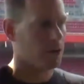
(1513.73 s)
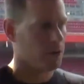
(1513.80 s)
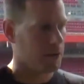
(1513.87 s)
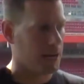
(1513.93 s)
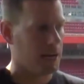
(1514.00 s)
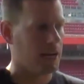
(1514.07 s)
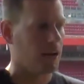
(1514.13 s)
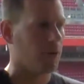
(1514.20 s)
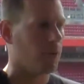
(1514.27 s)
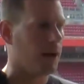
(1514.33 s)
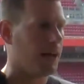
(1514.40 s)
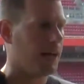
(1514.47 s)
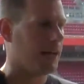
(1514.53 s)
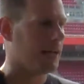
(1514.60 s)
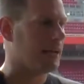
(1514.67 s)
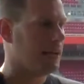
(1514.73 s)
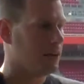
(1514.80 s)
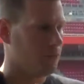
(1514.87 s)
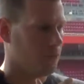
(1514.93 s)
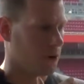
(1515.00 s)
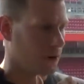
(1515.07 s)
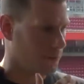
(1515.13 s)
creating a way
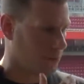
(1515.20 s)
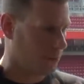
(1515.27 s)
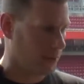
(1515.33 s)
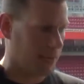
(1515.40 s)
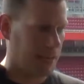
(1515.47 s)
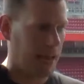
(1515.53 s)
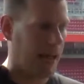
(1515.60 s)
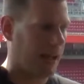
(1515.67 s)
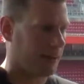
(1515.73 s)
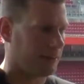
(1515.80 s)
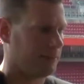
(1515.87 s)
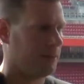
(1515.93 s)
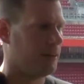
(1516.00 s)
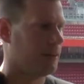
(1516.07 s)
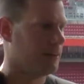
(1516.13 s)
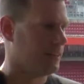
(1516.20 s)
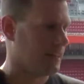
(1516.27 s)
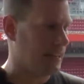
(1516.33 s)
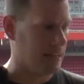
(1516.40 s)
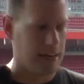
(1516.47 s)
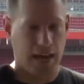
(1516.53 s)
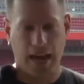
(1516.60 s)
for employee X to
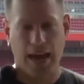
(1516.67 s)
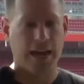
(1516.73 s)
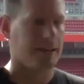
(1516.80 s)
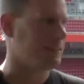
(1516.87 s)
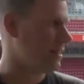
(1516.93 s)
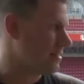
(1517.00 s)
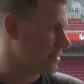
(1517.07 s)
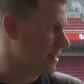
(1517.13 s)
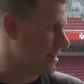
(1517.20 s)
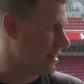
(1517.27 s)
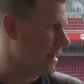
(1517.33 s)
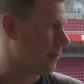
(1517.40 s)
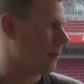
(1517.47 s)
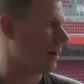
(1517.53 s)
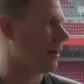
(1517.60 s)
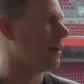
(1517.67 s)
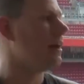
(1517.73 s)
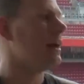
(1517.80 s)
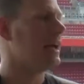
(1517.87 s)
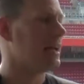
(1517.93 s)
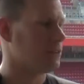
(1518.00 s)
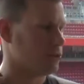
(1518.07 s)
get access to the network.
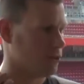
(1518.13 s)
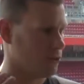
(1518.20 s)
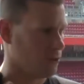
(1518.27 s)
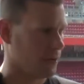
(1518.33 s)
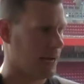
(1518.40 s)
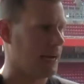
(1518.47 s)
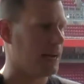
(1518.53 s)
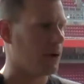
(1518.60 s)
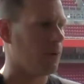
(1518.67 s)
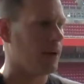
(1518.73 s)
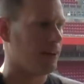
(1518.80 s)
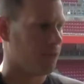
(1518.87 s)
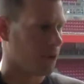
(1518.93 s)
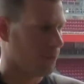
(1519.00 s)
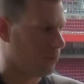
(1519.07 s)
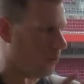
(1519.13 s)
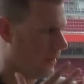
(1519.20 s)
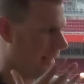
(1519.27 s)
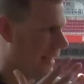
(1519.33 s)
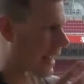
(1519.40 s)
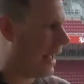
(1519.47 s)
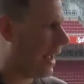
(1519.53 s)
It's creating a way for
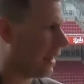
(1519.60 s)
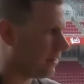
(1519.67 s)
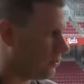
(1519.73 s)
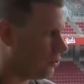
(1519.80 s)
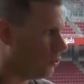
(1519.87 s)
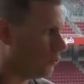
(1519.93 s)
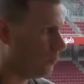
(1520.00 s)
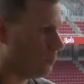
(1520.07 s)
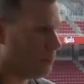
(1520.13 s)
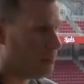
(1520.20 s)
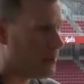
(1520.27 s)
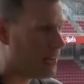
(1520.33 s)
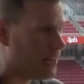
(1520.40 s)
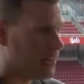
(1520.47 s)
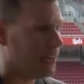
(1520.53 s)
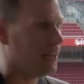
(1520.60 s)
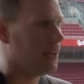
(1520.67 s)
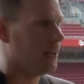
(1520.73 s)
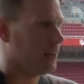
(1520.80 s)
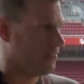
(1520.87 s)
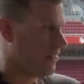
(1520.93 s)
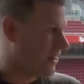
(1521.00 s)
employee X to be
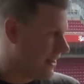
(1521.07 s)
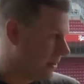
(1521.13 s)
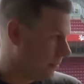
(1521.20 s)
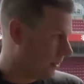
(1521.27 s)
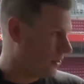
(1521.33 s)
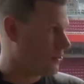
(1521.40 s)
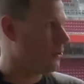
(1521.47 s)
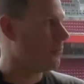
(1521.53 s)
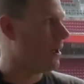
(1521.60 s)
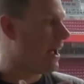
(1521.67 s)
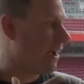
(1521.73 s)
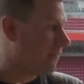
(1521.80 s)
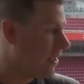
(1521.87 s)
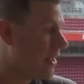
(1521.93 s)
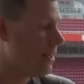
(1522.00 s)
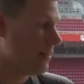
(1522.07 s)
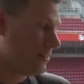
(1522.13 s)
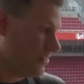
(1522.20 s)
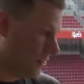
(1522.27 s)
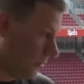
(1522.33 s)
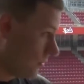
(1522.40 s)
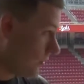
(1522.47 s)
the network, to have zero